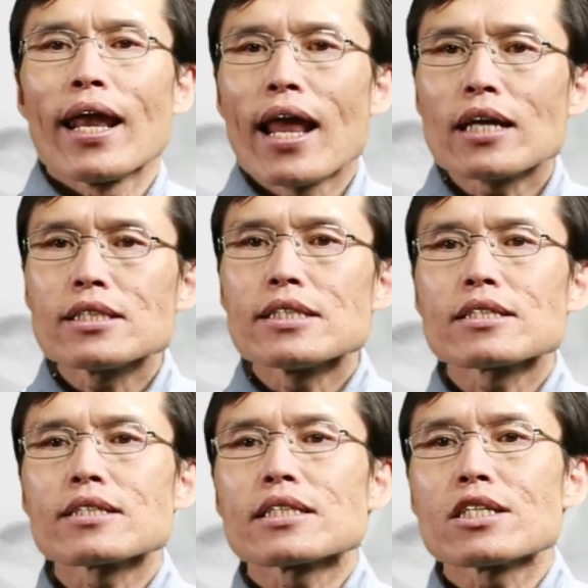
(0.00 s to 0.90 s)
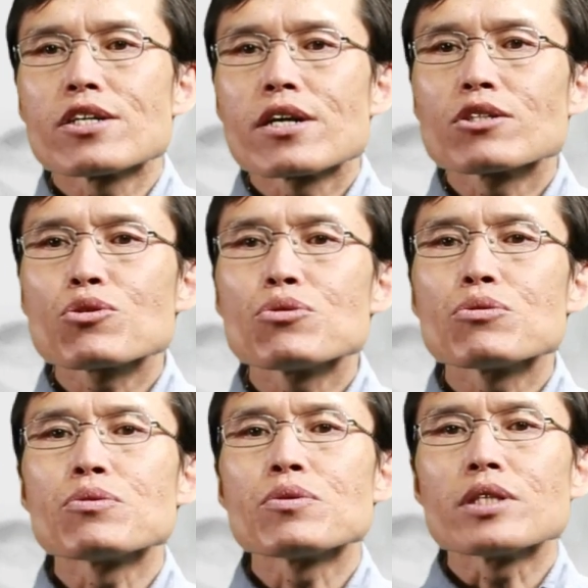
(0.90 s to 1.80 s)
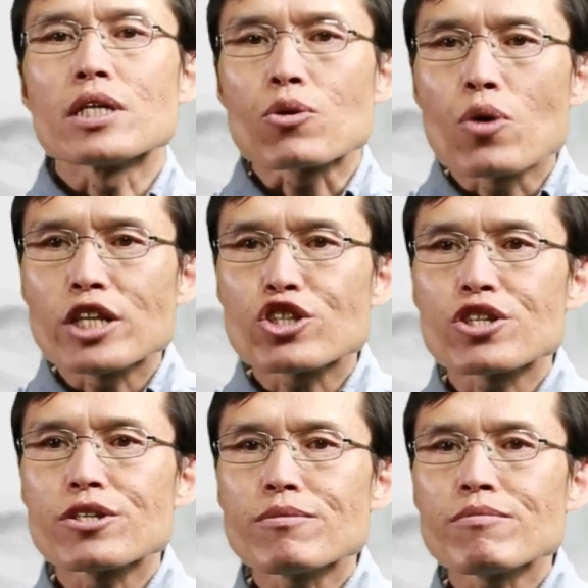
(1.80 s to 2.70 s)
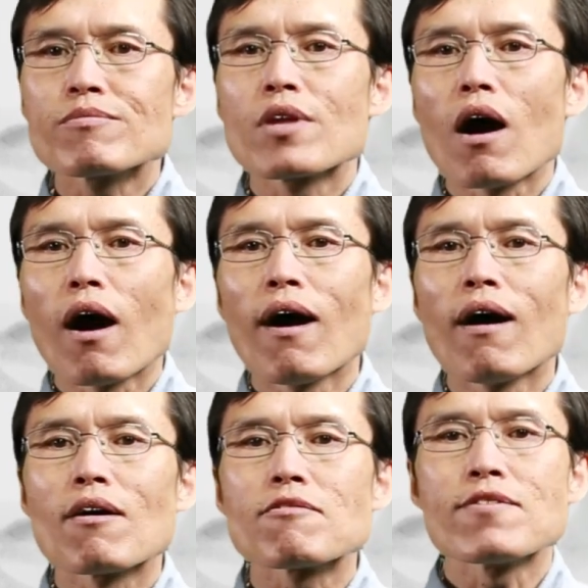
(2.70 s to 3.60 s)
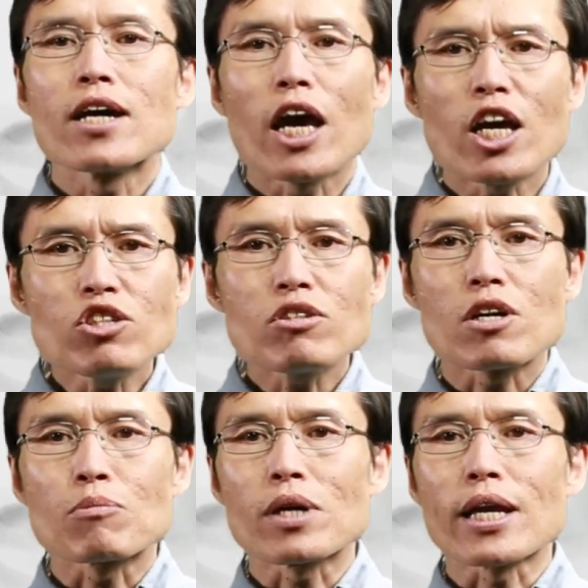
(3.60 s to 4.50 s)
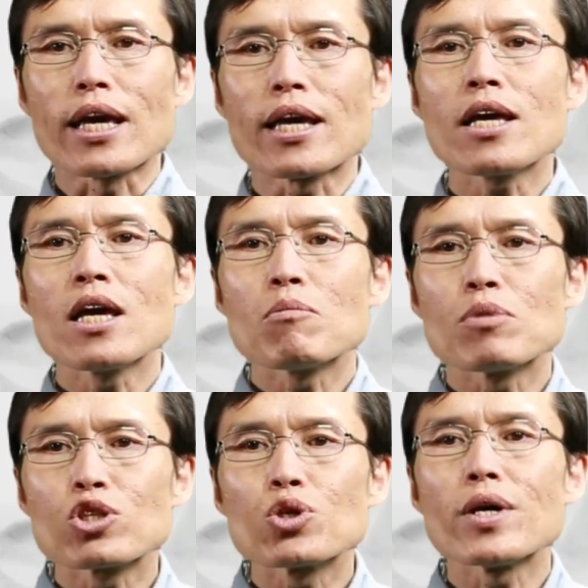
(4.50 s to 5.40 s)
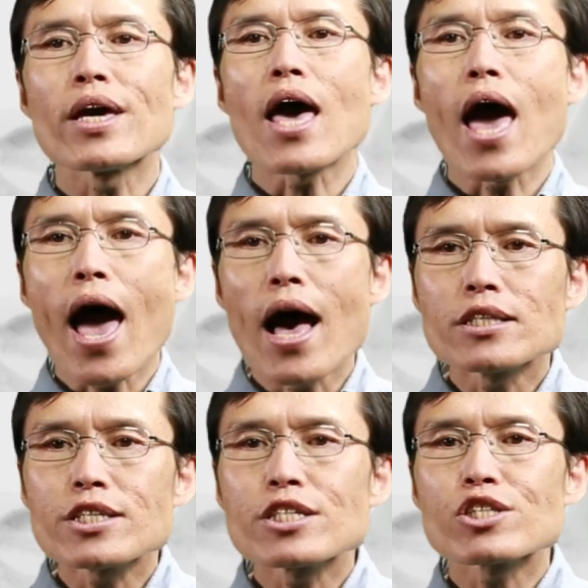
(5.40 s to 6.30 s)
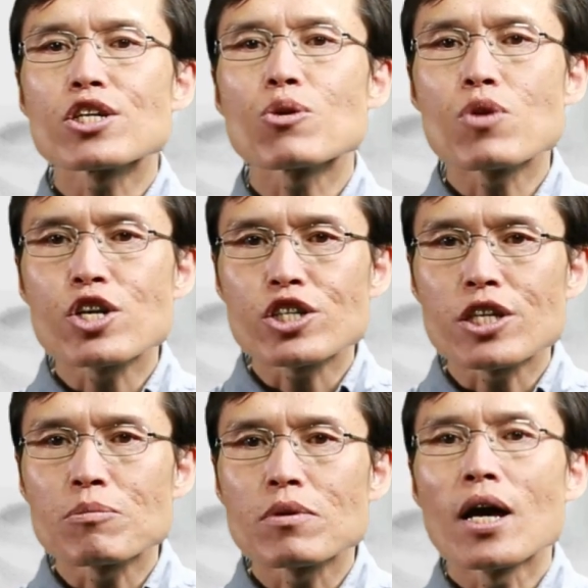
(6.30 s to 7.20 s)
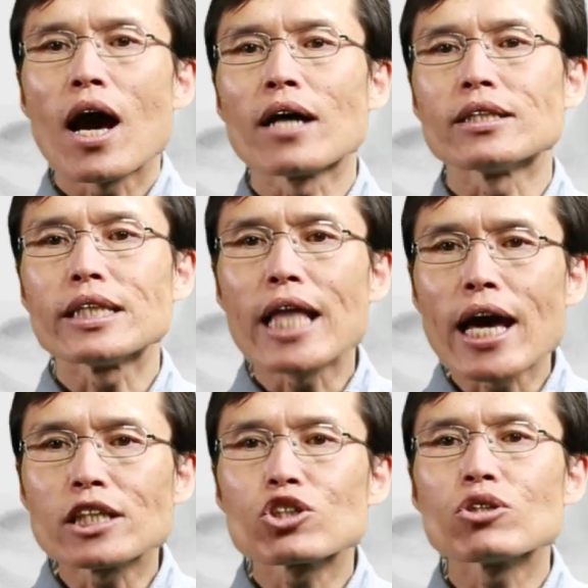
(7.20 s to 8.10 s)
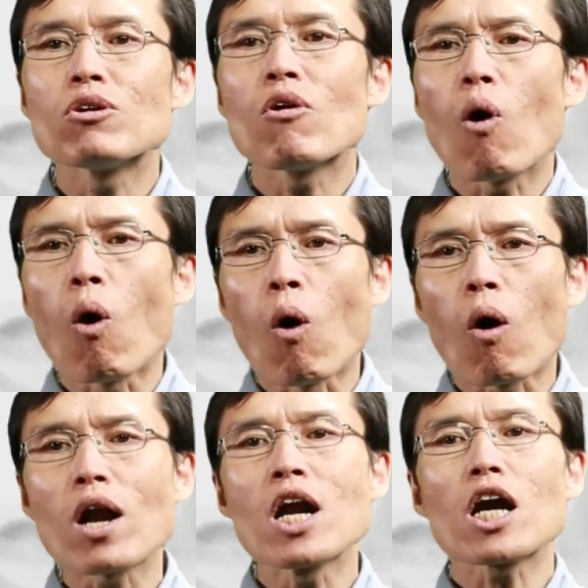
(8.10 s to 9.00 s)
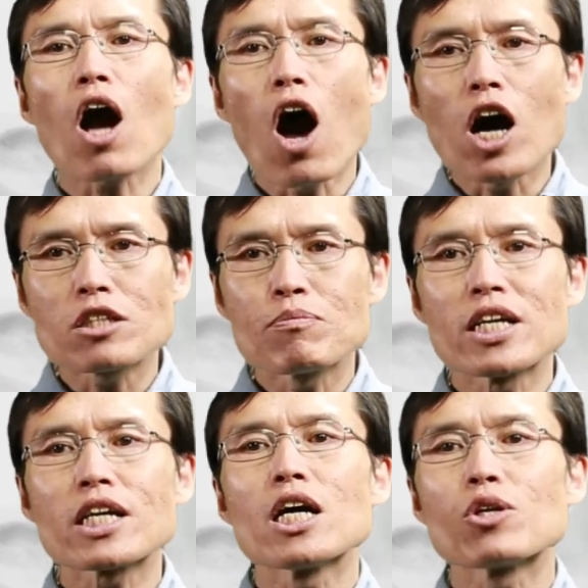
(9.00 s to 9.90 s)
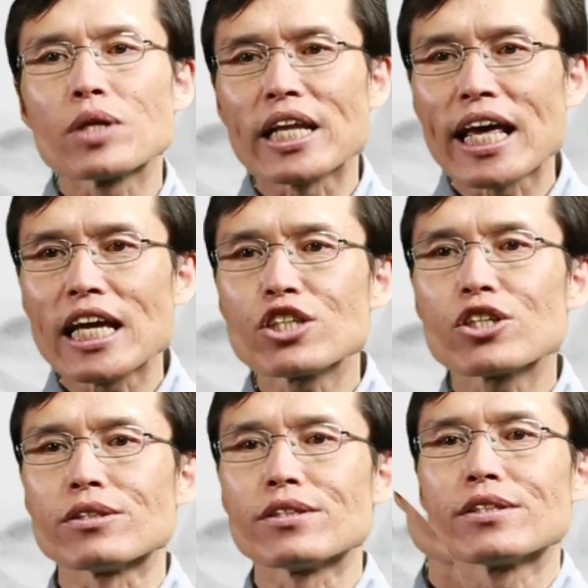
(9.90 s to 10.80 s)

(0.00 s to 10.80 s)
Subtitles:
let us turn to the question of interplay between ancestor worship and natural or cosmic relation.